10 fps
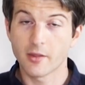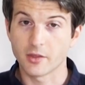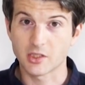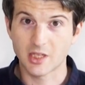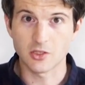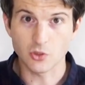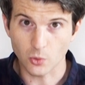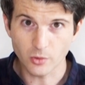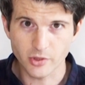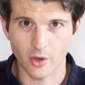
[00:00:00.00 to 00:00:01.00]
The skins
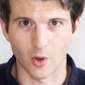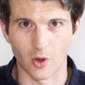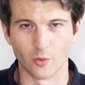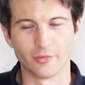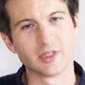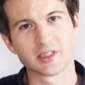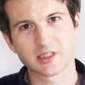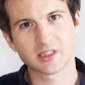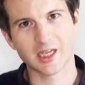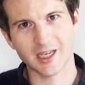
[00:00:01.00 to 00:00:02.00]
also hold these
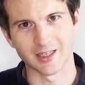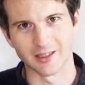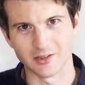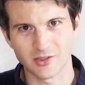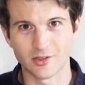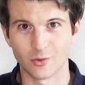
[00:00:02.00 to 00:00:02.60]
tannins